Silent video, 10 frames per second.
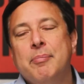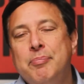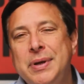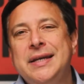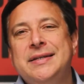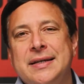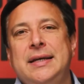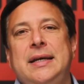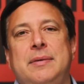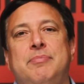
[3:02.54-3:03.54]

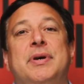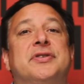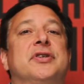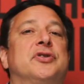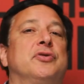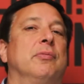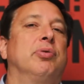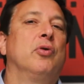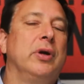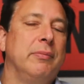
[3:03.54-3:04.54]
B2E, business to
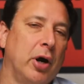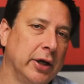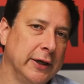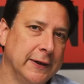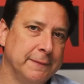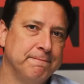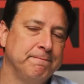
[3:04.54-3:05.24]
employee marketing,